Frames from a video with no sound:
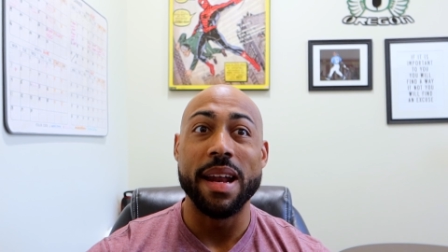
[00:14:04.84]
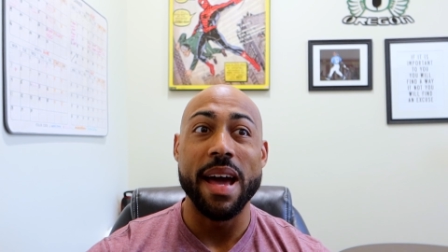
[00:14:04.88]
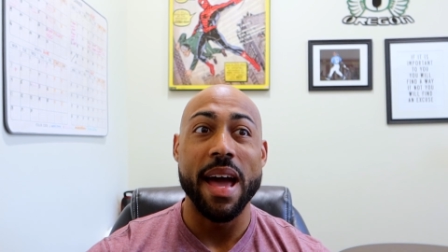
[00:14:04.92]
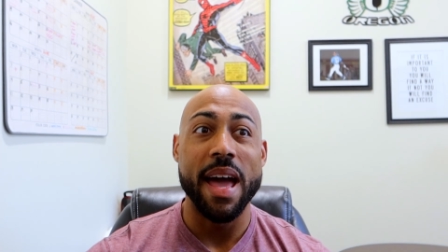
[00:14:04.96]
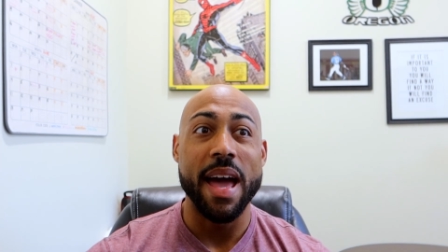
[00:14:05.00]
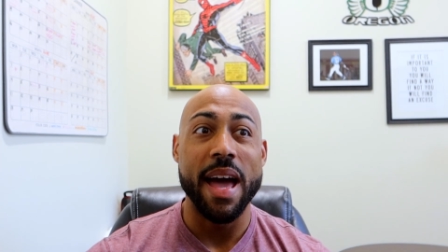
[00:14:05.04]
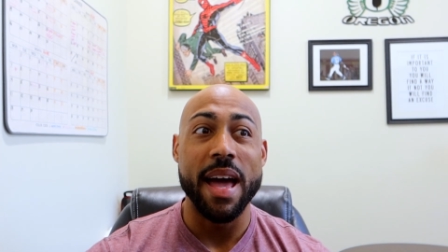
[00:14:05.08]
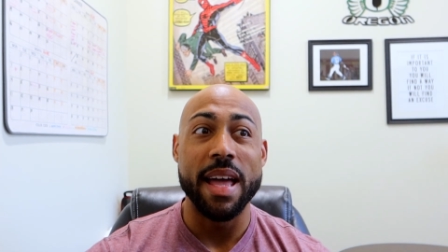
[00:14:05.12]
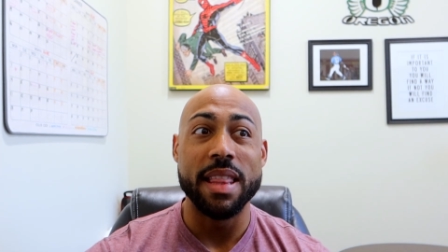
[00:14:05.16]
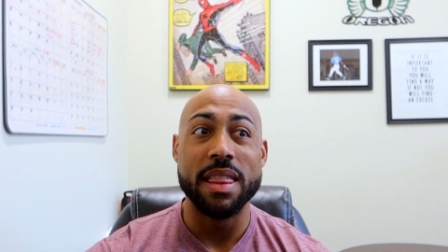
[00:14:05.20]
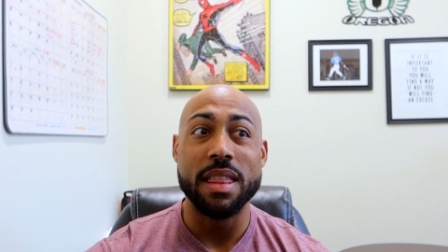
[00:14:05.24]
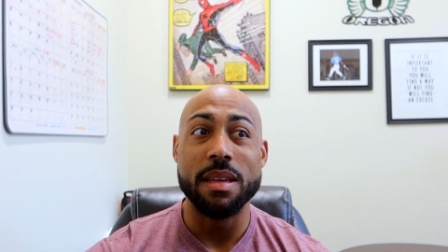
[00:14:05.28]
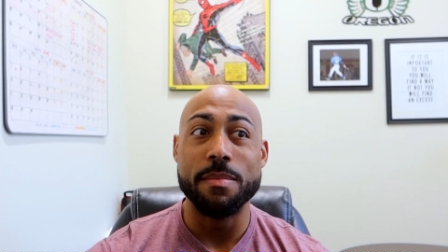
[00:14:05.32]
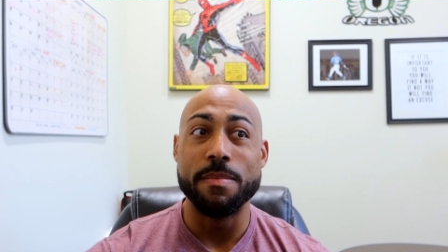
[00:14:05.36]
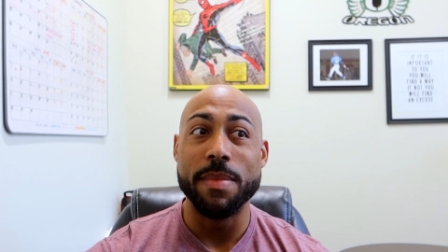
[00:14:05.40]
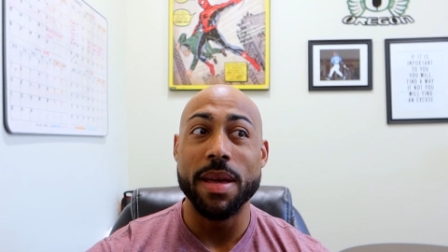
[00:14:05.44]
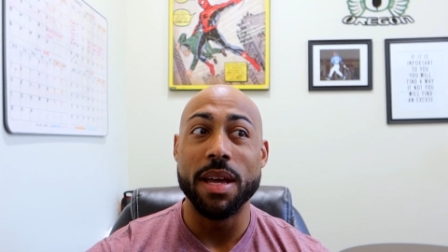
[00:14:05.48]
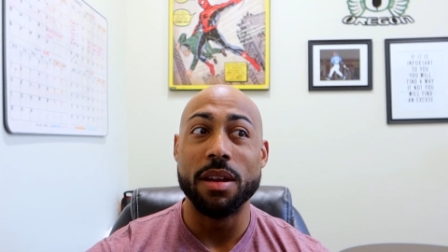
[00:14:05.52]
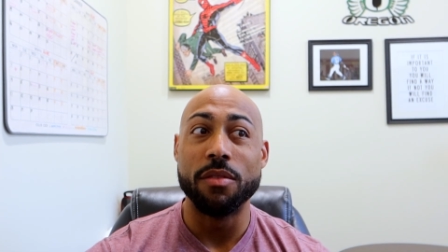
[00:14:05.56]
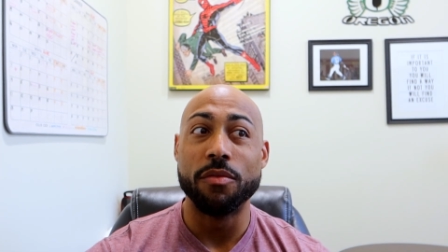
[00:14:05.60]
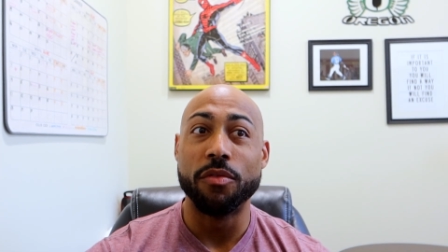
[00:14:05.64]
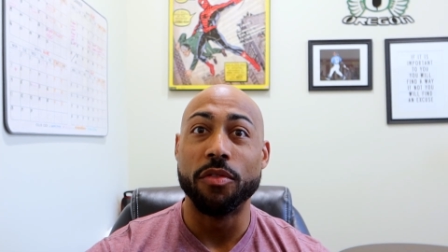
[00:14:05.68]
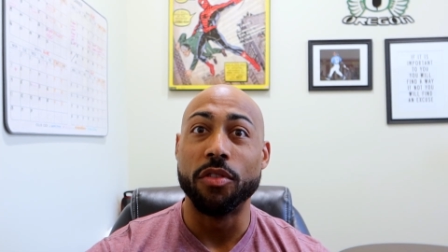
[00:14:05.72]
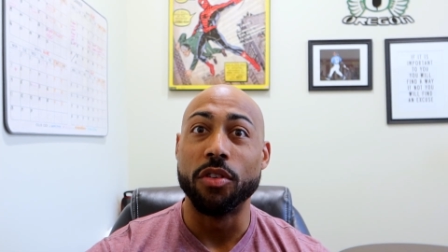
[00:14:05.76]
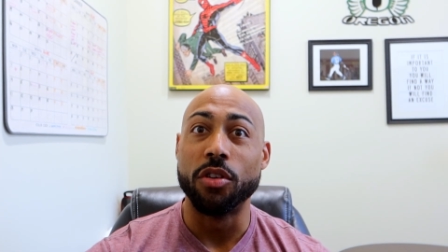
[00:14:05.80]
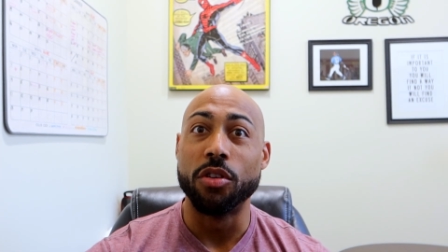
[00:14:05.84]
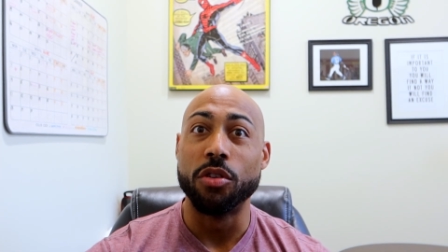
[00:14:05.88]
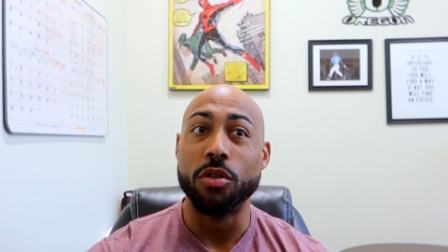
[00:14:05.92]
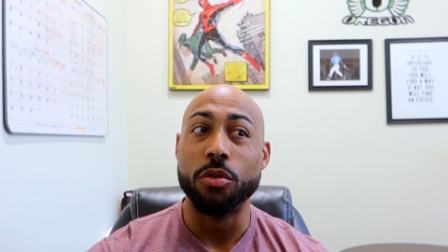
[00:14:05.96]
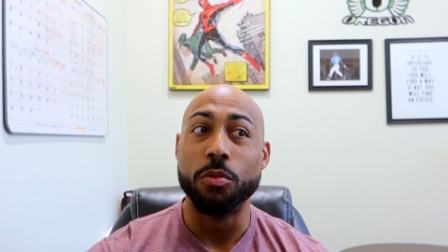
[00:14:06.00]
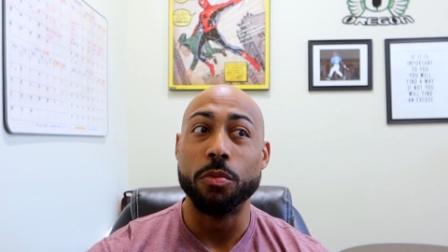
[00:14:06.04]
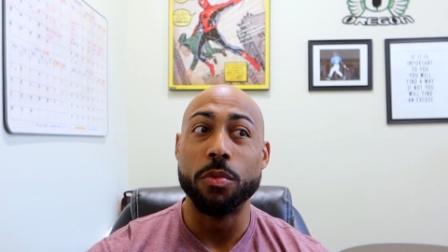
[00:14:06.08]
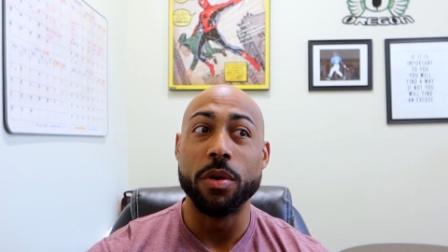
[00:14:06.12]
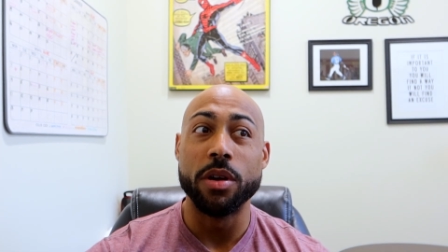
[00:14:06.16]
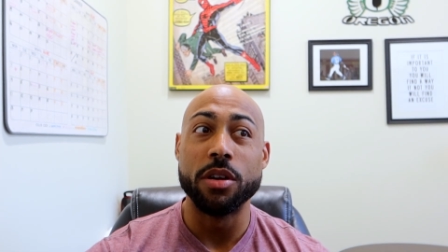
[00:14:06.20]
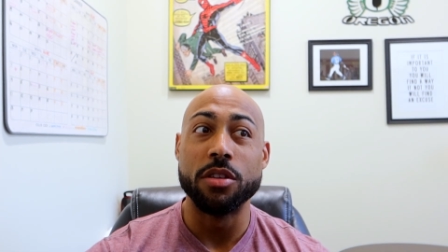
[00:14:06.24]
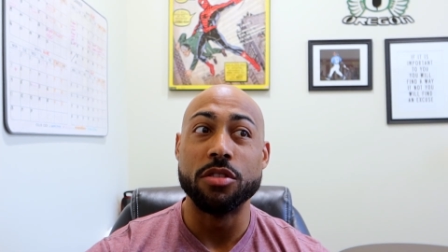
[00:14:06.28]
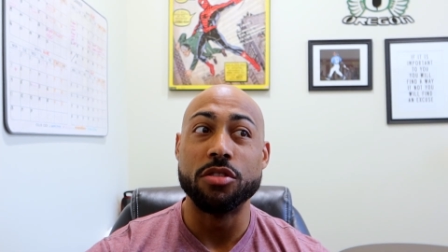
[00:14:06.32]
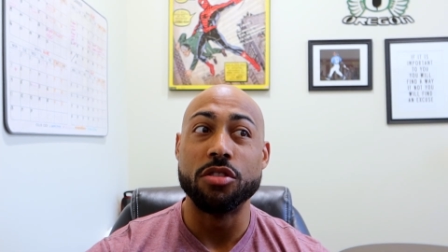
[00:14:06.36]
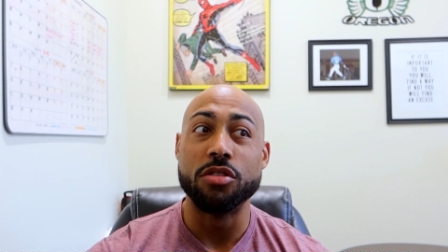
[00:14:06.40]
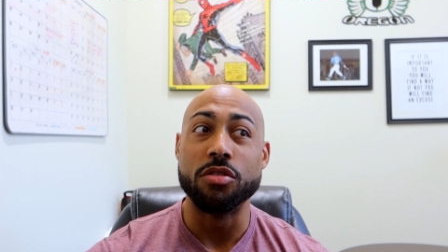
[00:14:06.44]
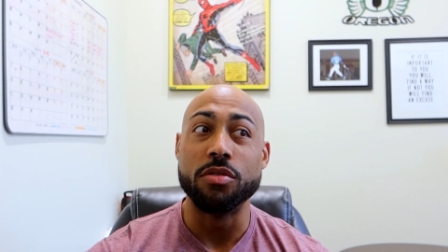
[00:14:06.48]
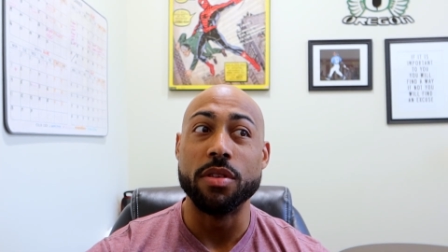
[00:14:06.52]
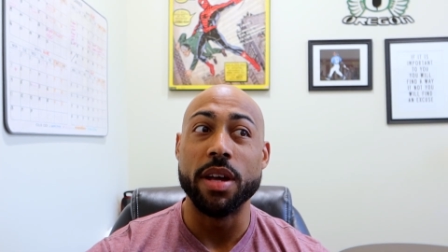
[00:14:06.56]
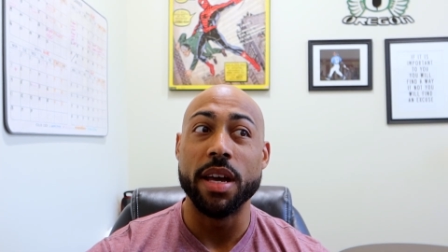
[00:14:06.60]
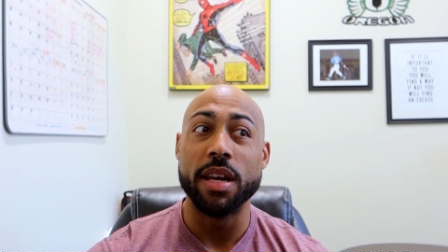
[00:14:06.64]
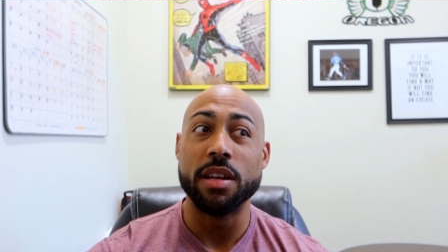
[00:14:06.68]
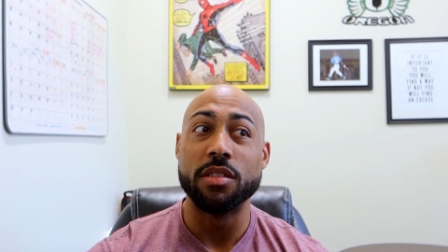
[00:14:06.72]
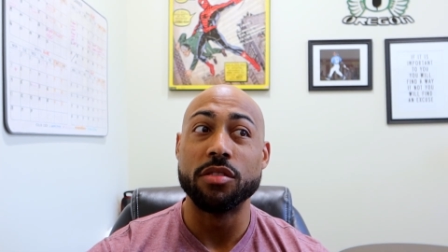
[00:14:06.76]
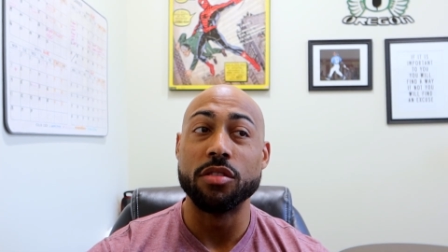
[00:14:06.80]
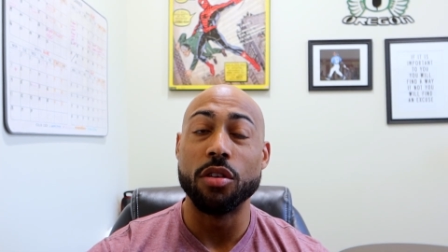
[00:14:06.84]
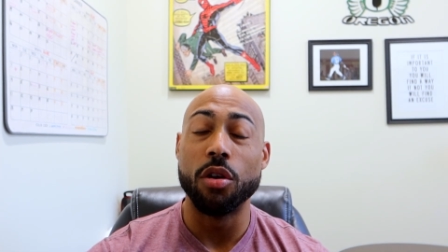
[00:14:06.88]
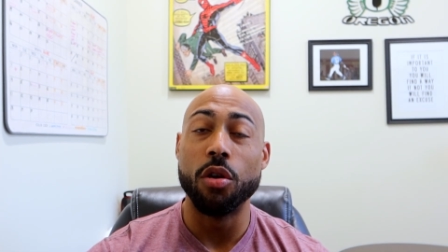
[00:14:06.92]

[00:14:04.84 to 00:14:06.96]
I had them in for 1 or 2 days,